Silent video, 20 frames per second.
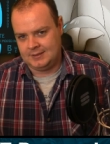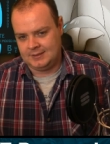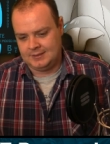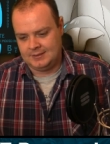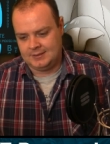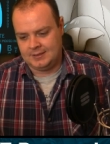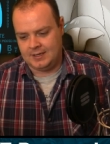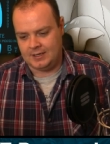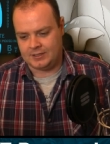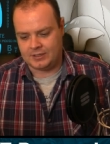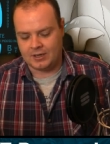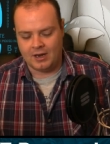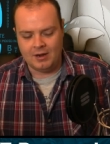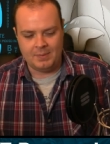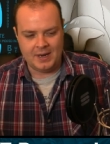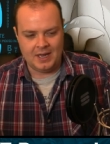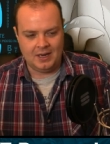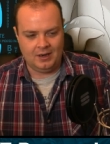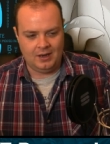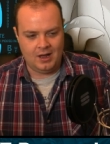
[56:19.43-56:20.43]
It's going to be
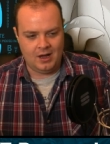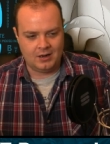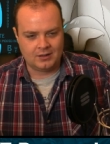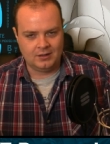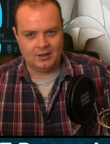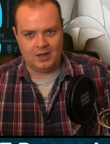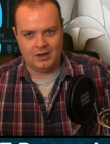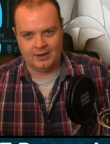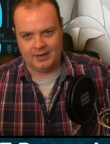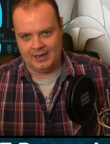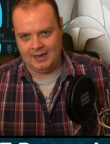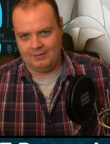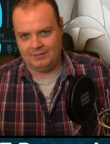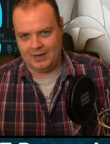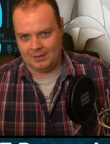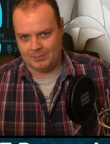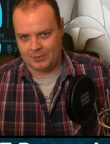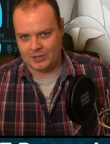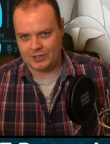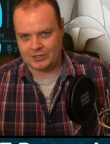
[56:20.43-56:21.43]
a long, long evening,
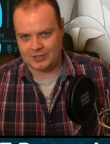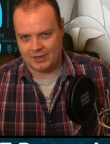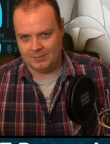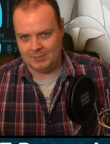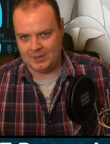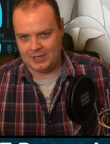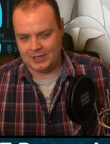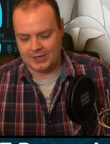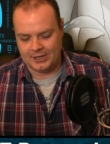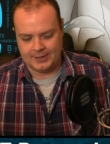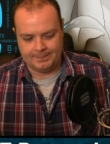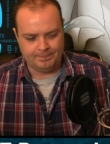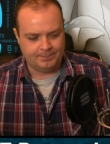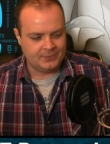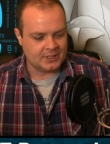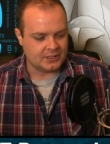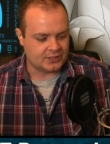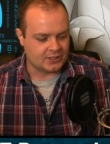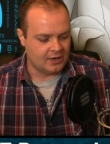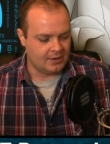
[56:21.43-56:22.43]
but it's going to be good.
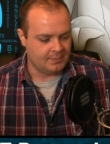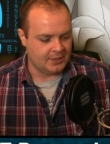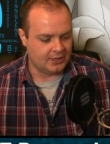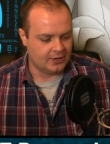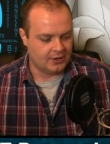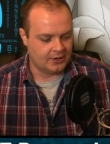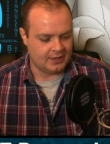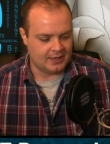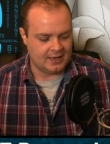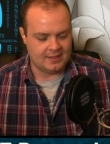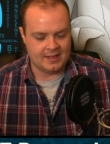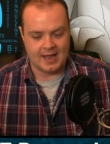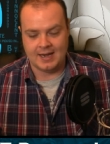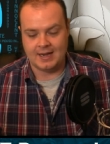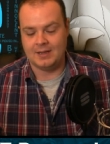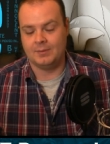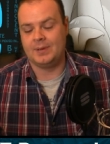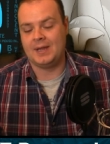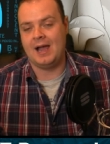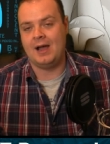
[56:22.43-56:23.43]
It's going to be good. And then
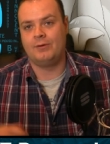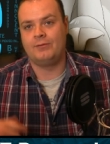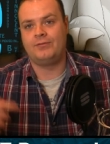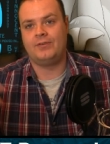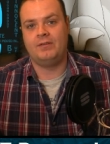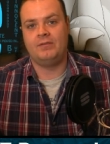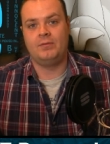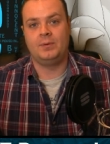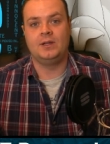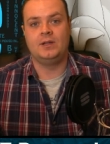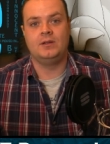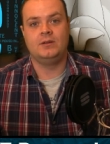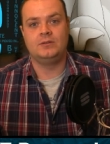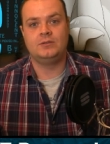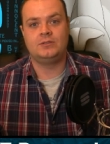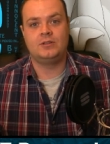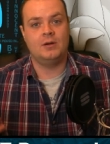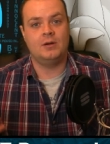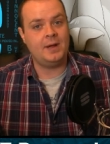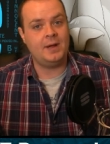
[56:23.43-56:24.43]
it'll be out for everybody who's
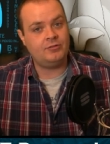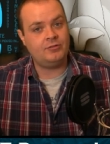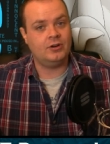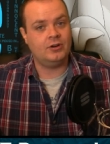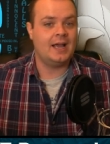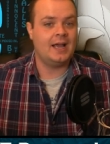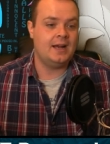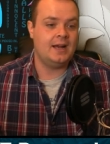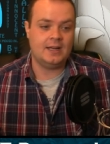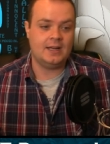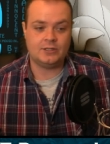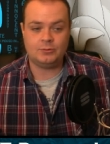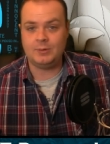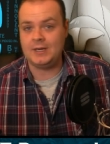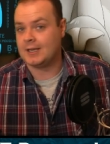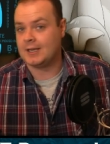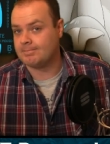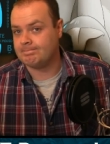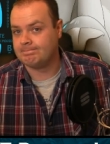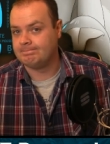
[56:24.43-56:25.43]
not a Patreon guy next
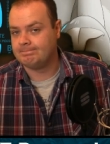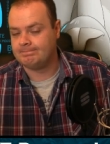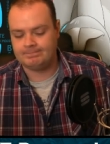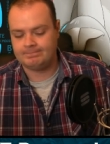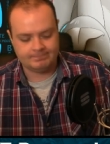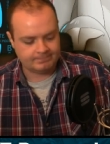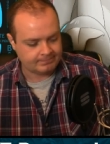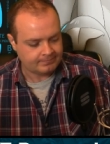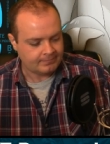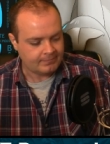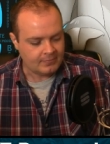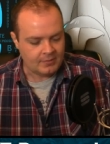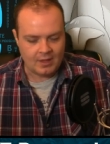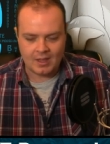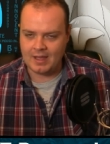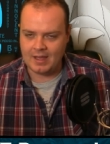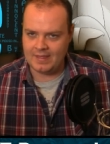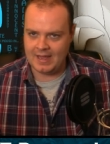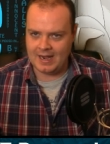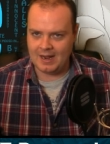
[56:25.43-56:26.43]
week.
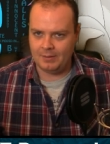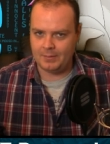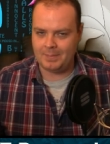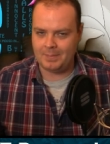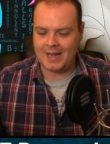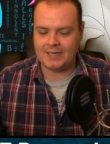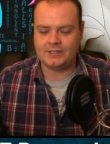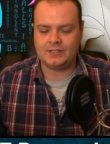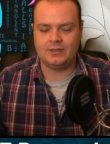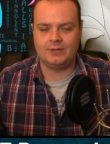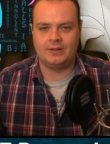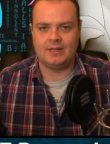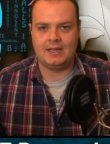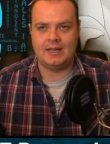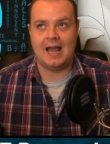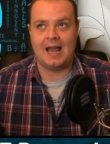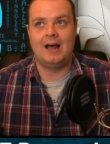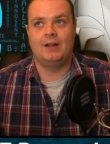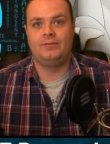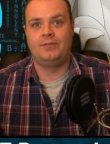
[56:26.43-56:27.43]
And then I'll be back to the
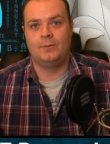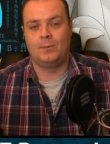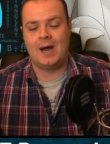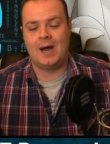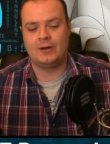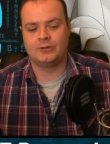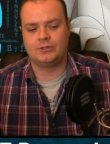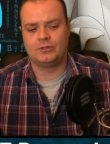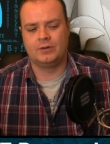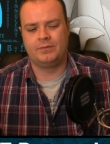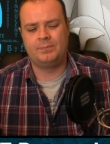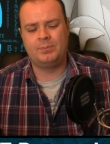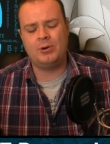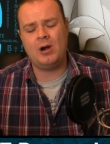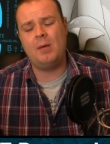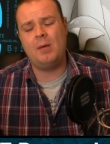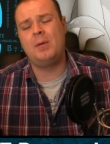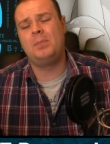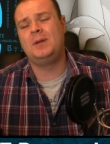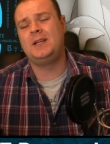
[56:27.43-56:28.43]
Alpha WoW stuff,
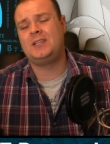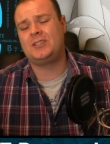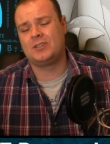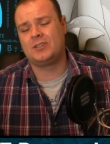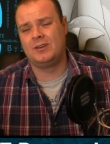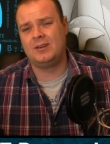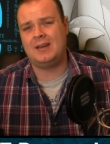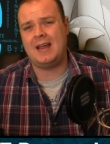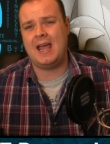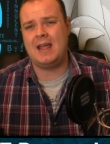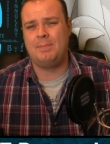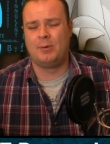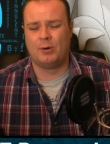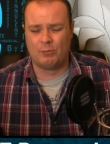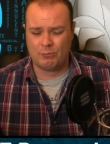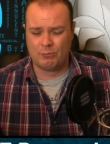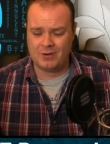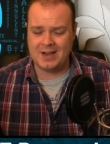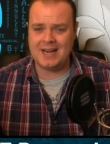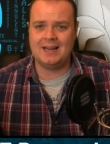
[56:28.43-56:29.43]
probably Sunday, but
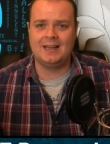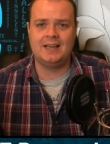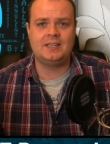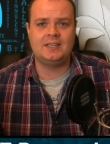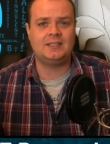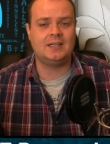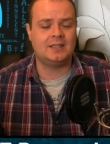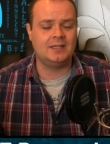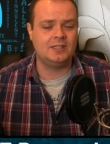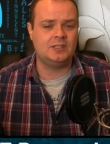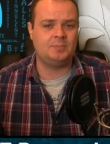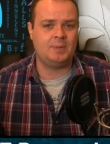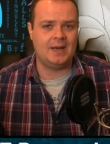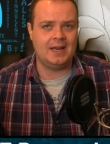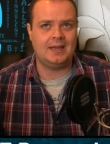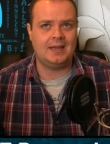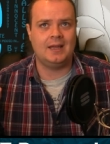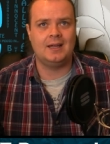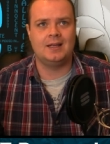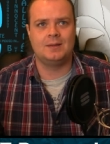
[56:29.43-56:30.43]
realistically
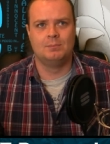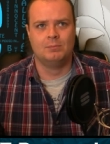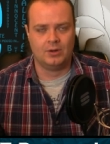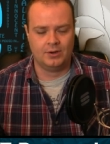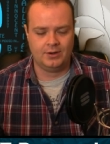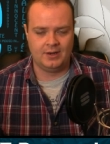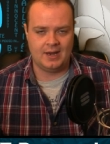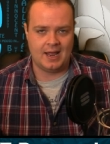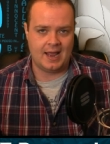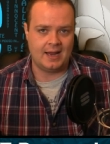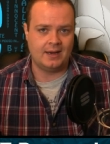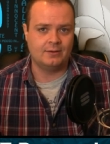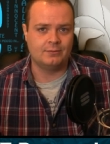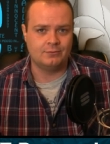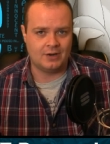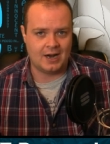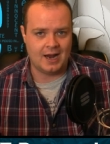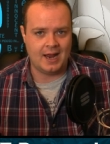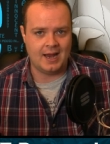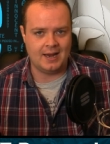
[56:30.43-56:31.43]
speaking, Monday,
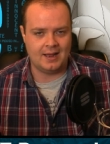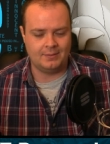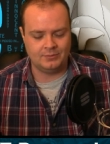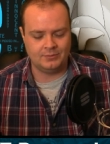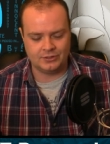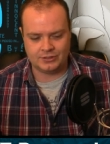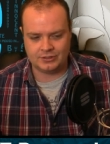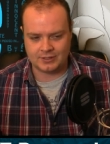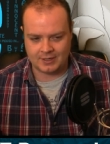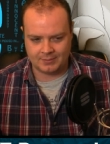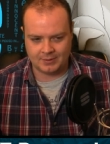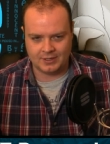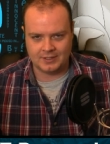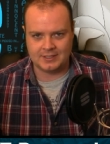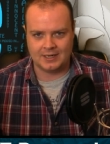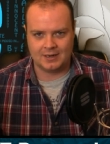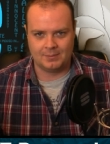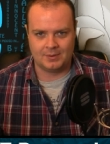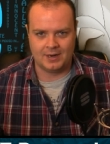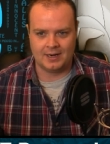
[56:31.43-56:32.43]
right? I'm just, I'm going to take
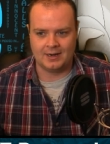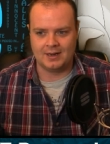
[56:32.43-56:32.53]
a break.